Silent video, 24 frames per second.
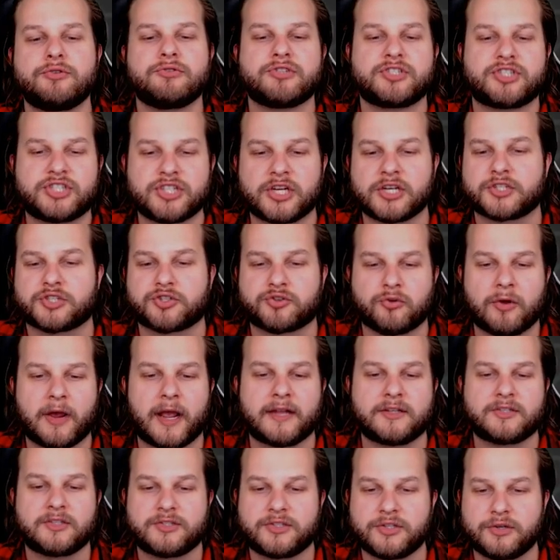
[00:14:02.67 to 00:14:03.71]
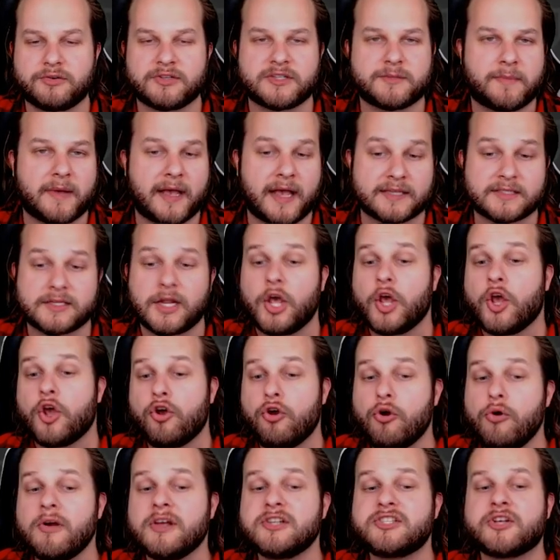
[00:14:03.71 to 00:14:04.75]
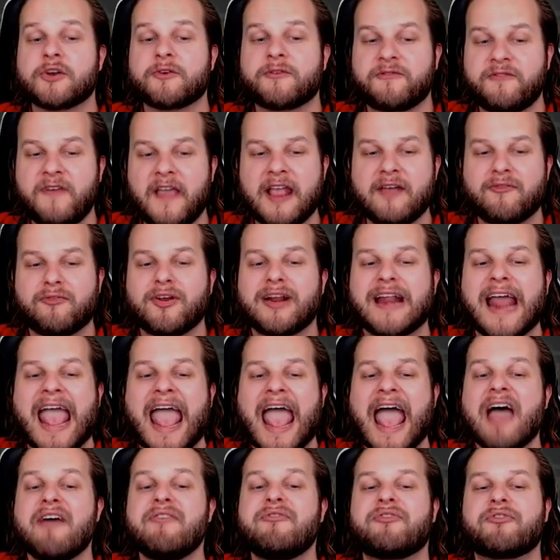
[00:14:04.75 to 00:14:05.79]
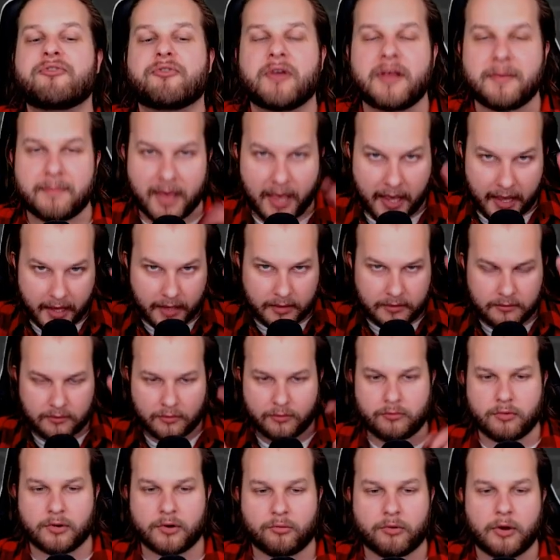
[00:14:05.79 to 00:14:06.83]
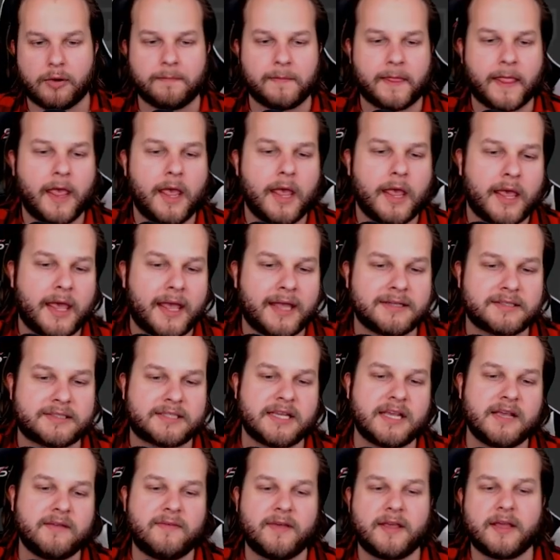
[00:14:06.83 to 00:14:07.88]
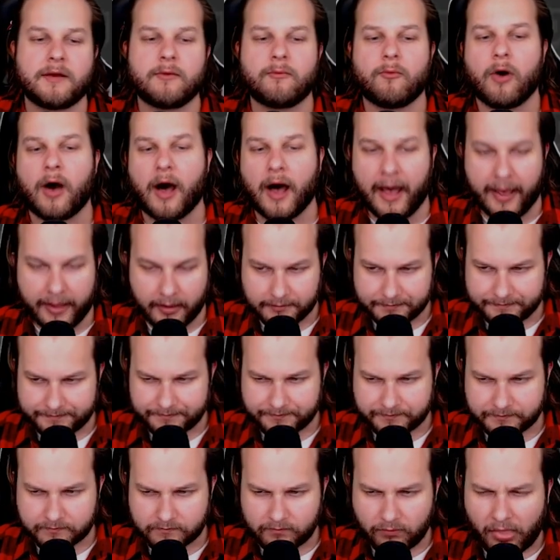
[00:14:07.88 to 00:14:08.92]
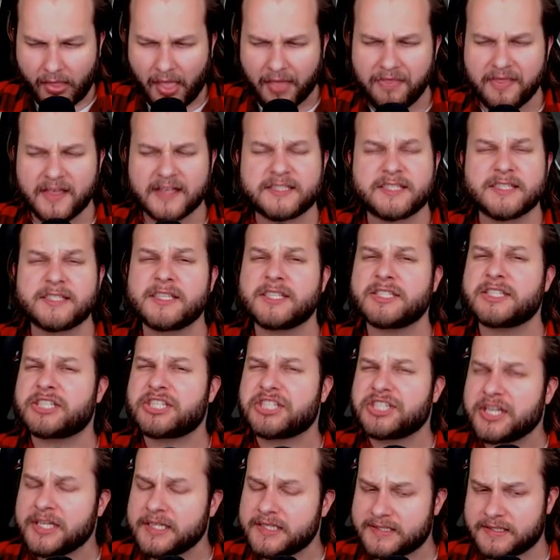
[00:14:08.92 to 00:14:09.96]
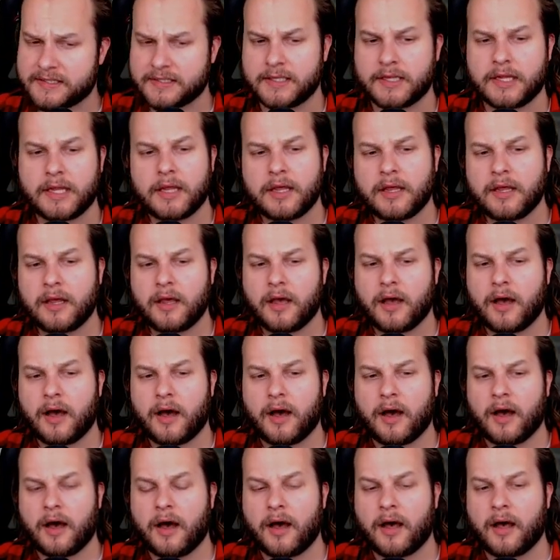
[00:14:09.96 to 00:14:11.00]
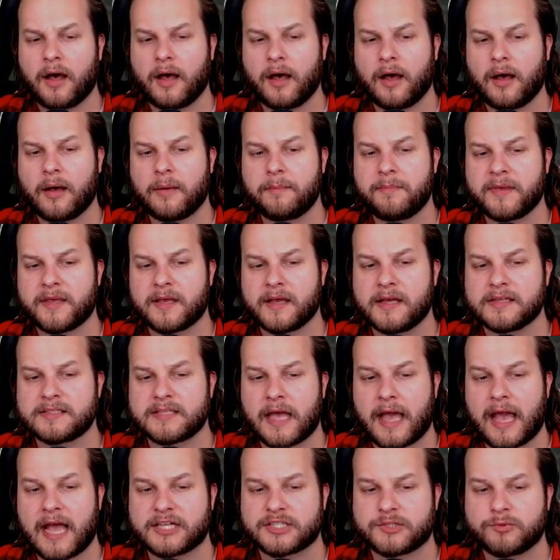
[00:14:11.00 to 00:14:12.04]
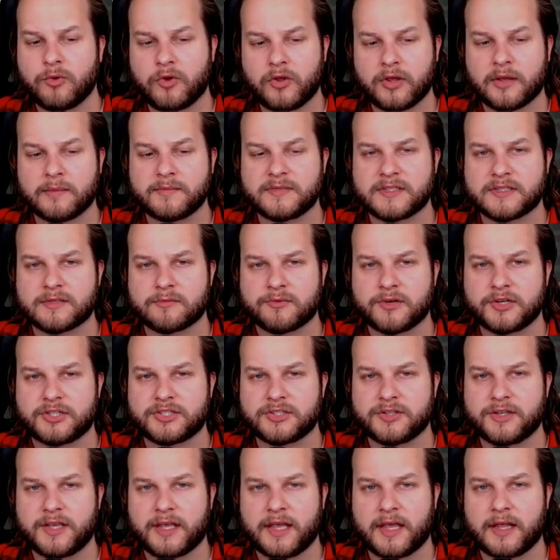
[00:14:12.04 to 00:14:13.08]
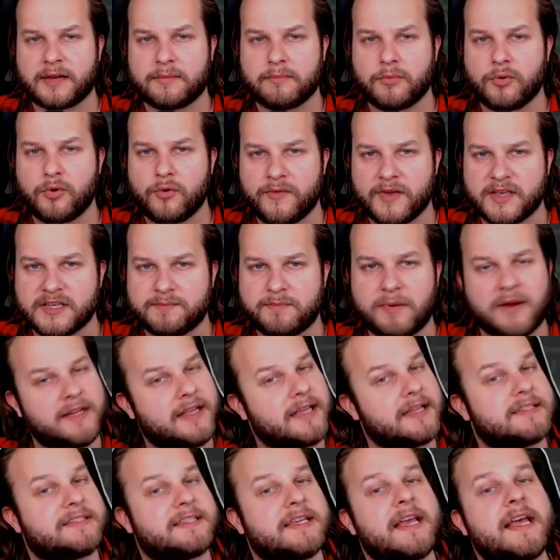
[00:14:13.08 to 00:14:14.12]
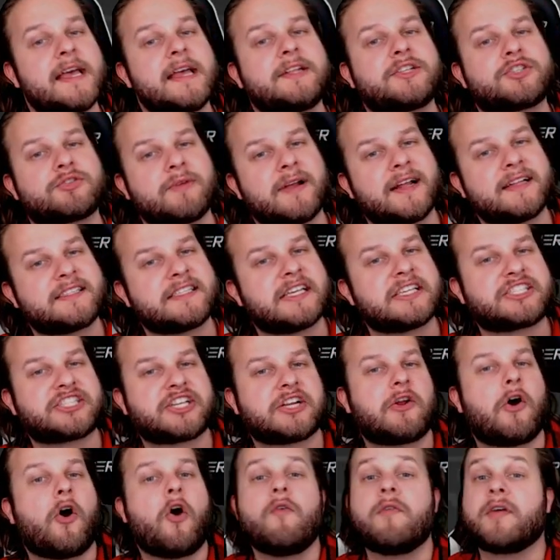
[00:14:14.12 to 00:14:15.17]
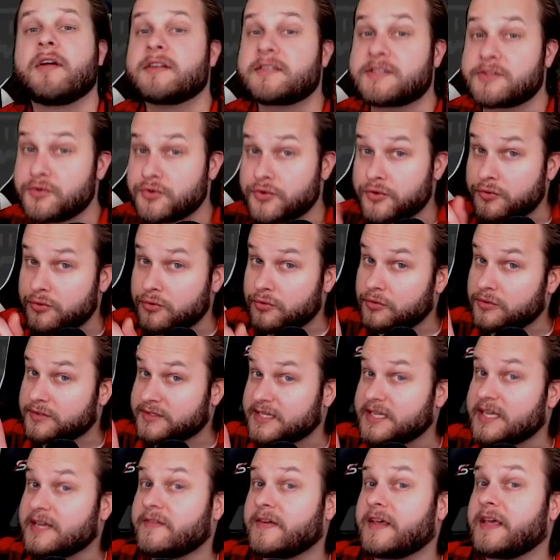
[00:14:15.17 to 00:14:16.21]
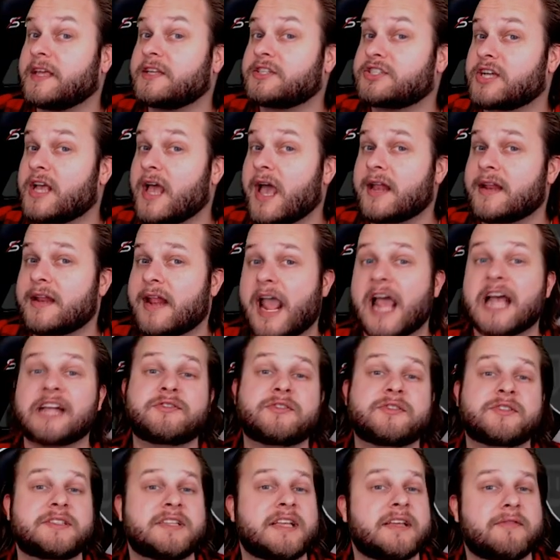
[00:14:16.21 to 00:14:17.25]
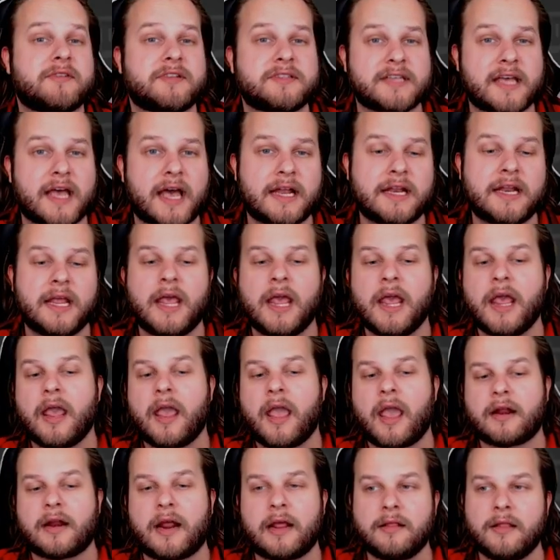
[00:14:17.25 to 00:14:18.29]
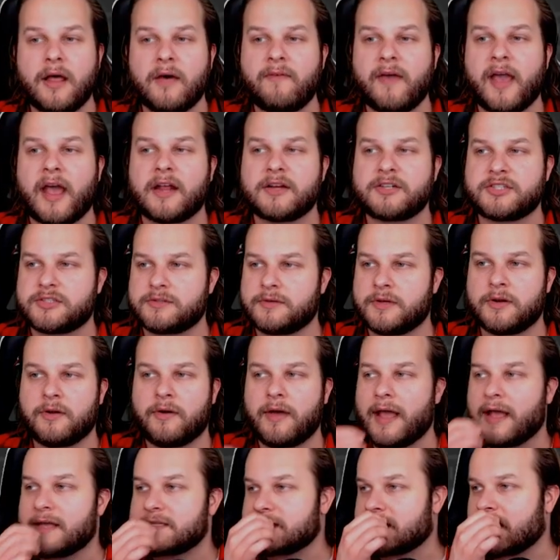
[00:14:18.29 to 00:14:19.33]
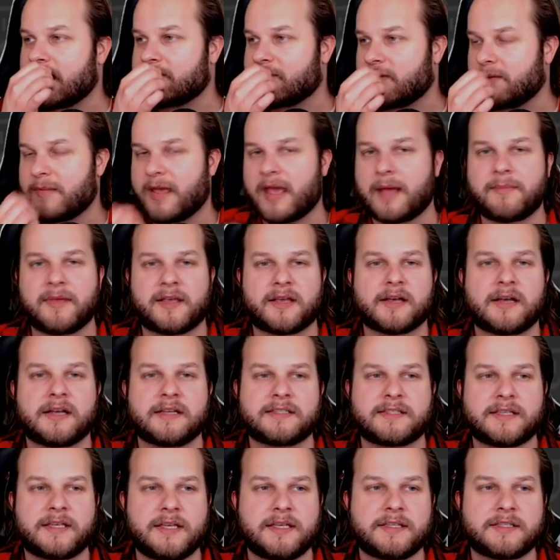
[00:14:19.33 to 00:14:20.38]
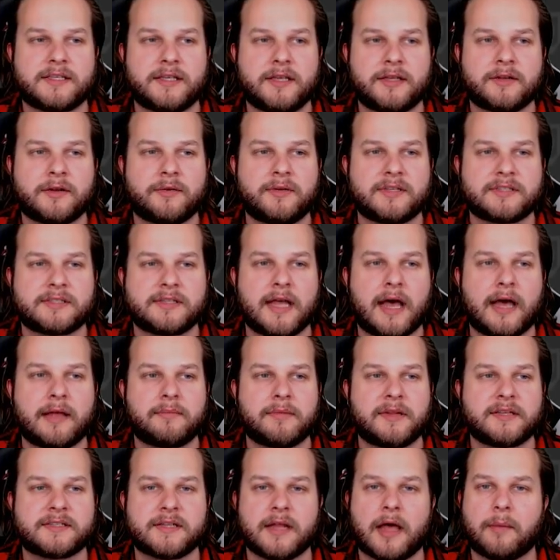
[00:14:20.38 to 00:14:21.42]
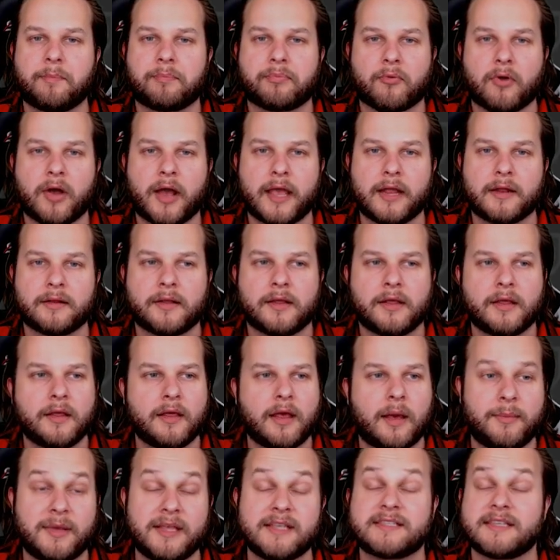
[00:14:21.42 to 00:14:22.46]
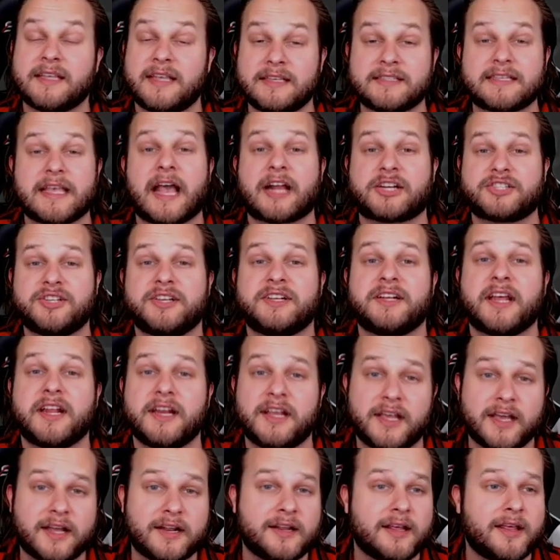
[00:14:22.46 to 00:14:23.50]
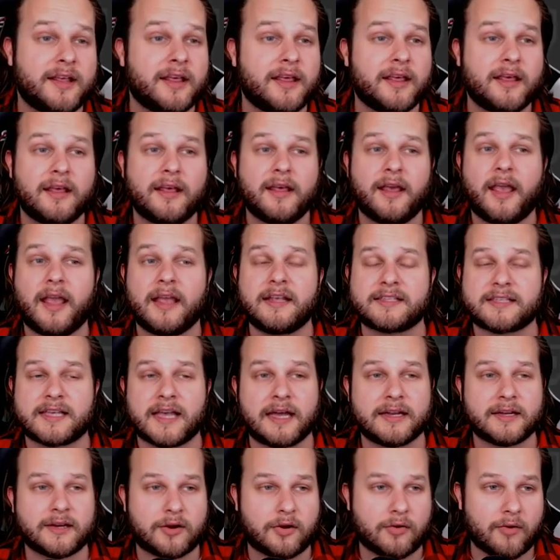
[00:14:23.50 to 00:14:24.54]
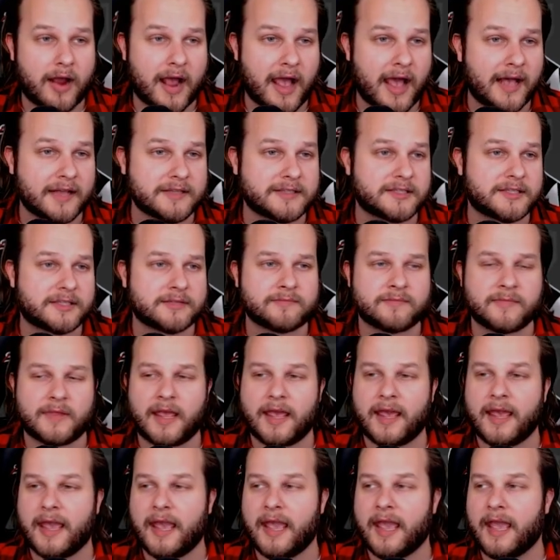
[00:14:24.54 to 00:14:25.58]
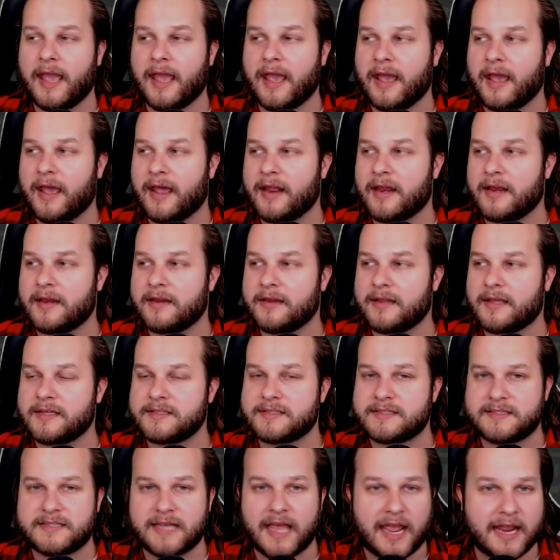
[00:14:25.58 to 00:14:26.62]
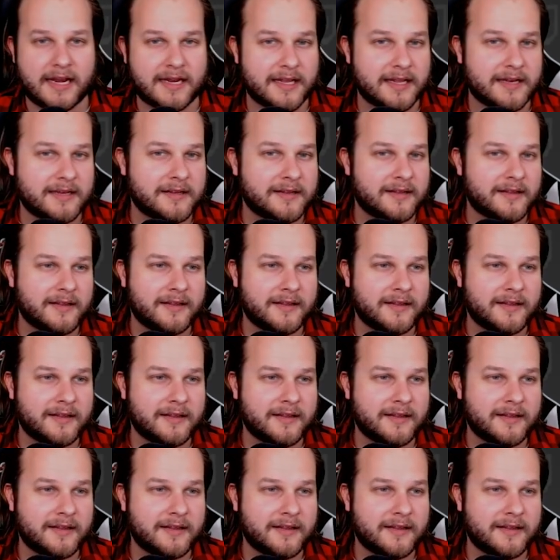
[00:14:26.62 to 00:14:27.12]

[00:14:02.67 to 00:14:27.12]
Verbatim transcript: is just trying to do his best. Who is your favorite everyman, quote unquote, in TV and why? This is a cheat uh, because Ash Williams is originally in movies, but he did transition over to TV. Chad and Ash is the Evil Dead, and I love Ash, you know, as an everyman because he's he, you know he's not he's not bright. I mean, he's he's actually an idiot, and he's kind of crass, and he's dated,